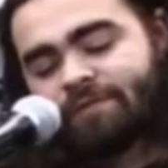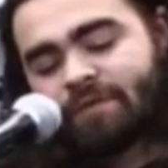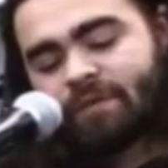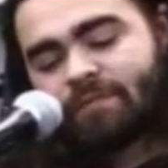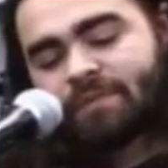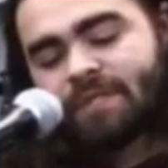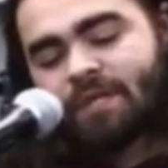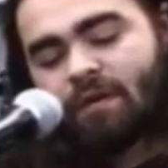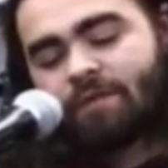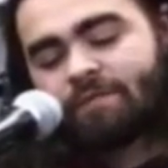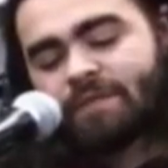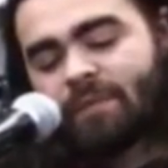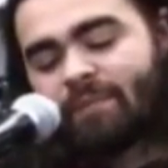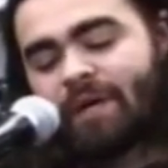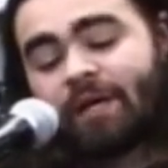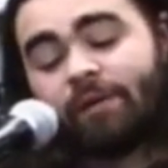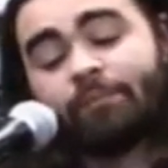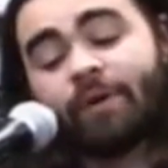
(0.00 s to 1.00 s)
for themselves they
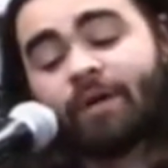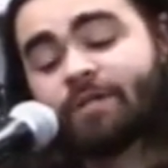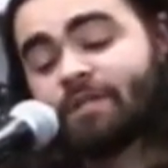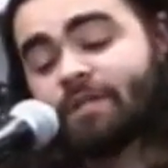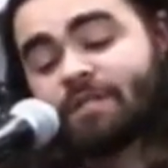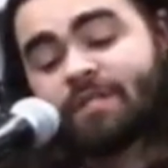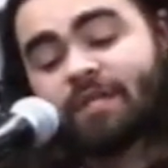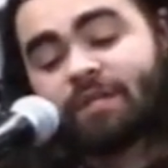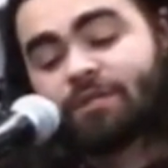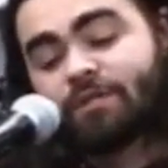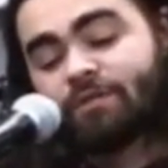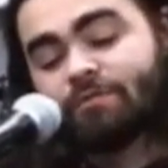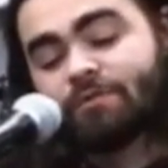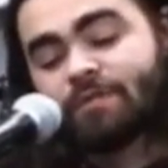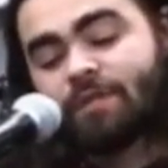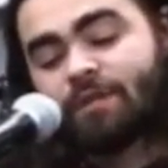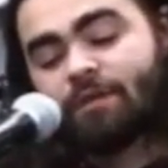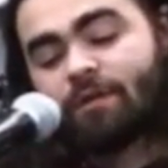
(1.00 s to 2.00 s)
make a bunch of sick
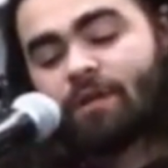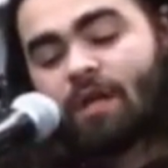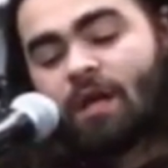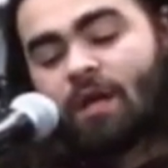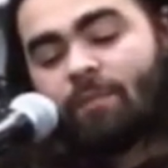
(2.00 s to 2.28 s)
shoes still